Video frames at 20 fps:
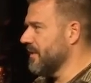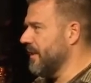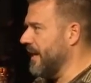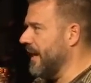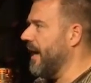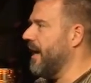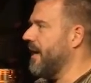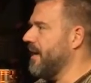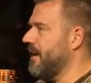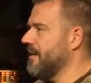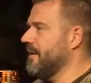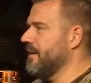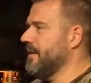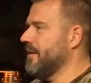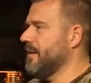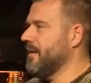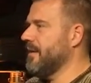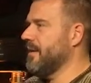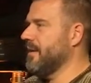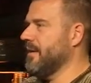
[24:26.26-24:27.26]
God.
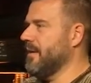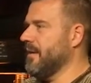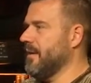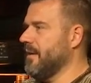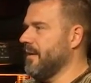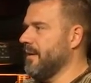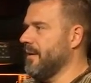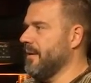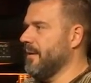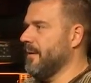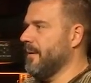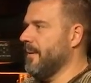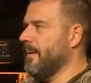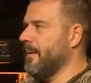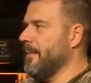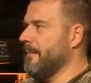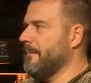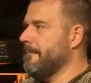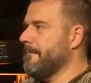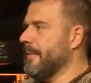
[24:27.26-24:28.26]

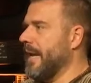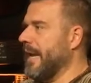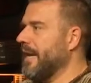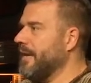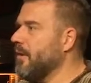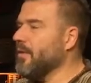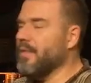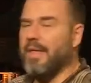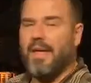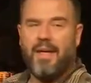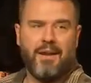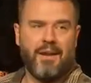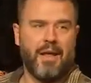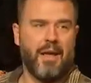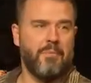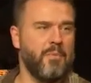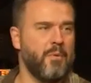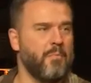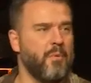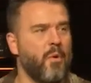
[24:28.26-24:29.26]
I know that.
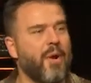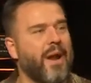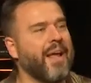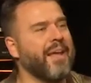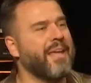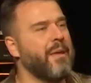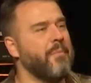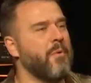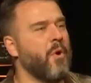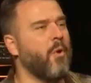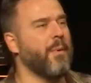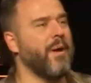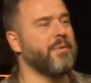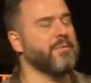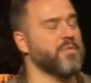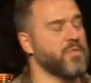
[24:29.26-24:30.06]
I mean, when I came home,